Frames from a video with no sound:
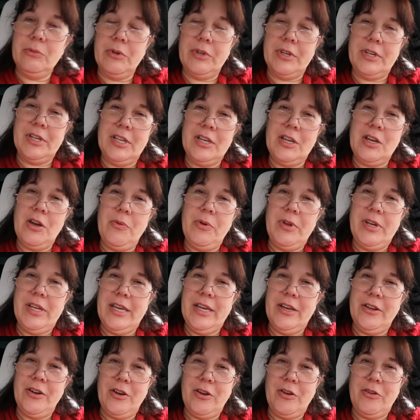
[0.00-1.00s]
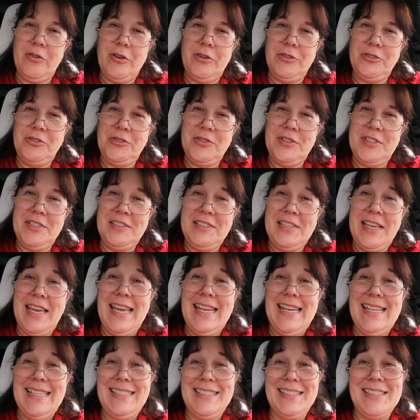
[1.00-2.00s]
we're gonna go in and get our groceries
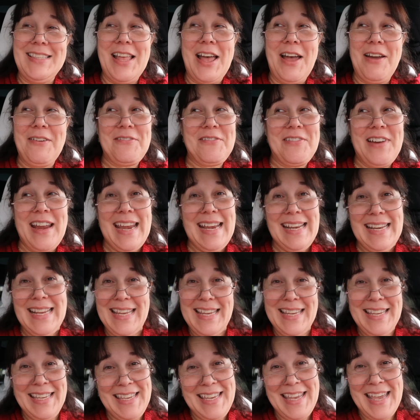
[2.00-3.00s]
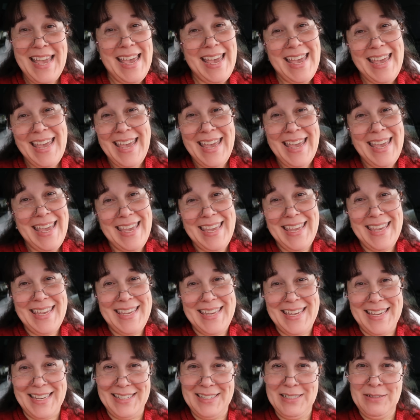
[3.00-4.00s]
and it's not raining,
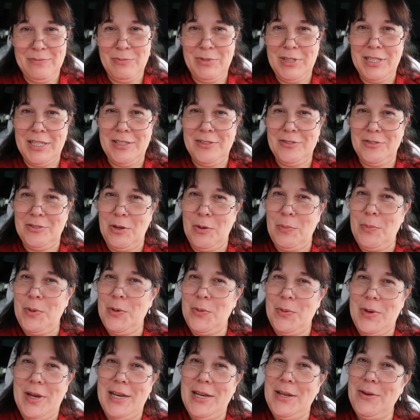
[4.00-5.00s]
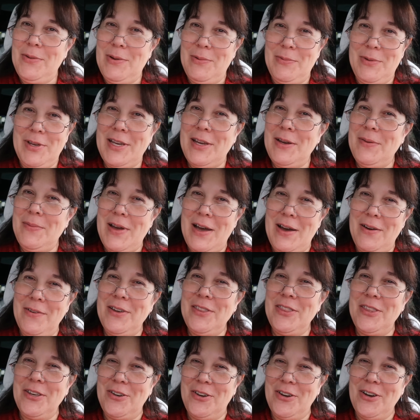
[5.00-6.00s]
yay! Please don't be raining when we come out
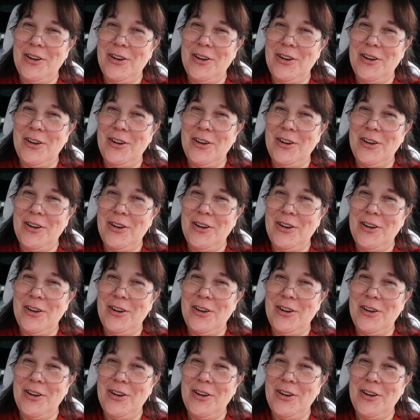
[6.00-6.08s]
with the